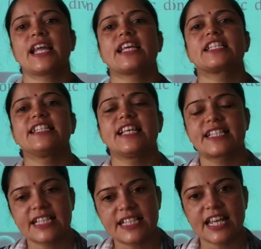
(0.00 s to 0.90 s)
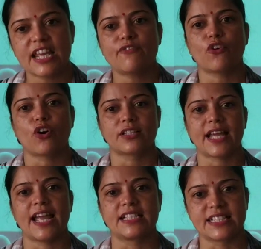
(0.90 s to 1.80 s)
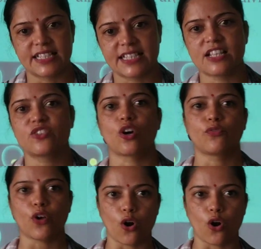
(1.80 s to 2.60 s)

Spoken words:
is necessary for the existence of